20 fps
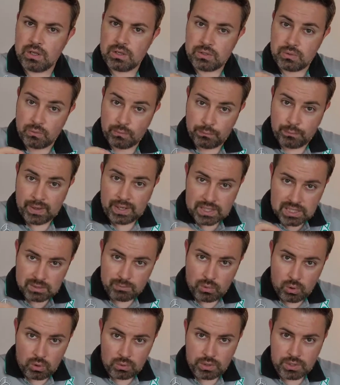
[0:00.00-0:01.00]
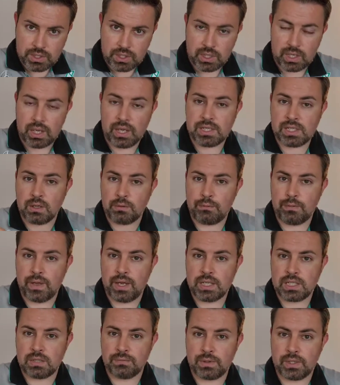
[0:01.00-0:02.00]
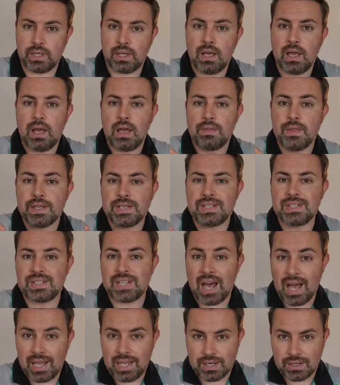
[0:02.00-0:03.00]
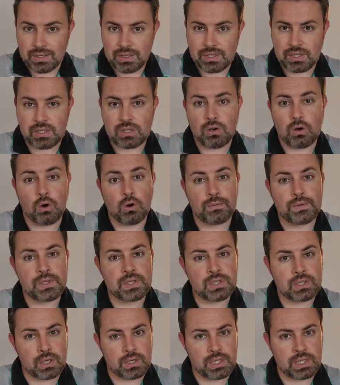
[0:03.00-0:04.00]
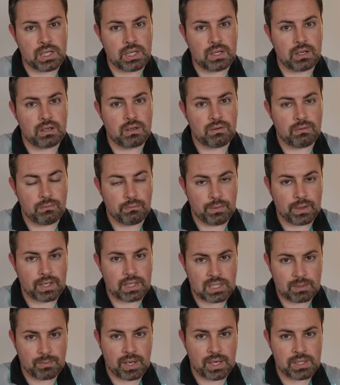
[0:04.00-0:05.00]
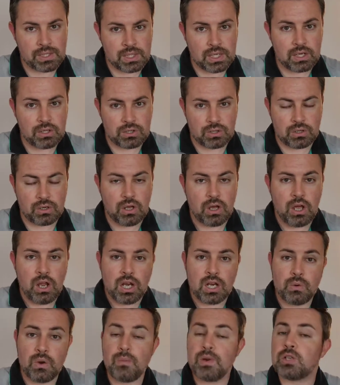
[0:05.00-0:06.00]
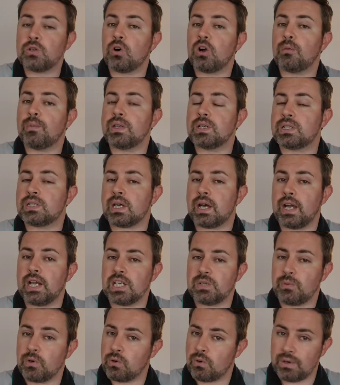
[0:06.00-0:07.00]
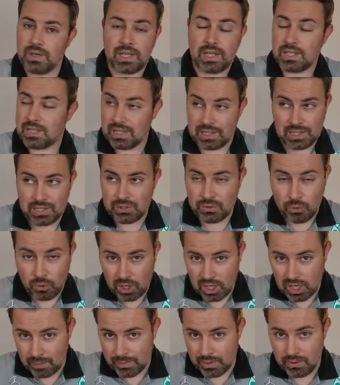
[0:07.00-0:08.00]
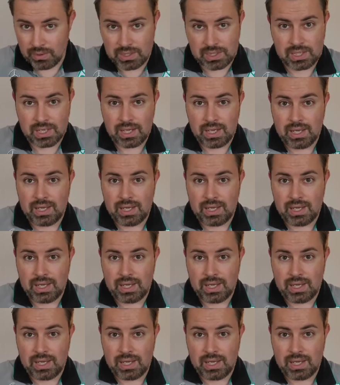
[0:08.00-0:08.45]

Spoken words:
So victimology is effectively the science of studying victimization. Now, when we talk about science, we're not necessarily talking about,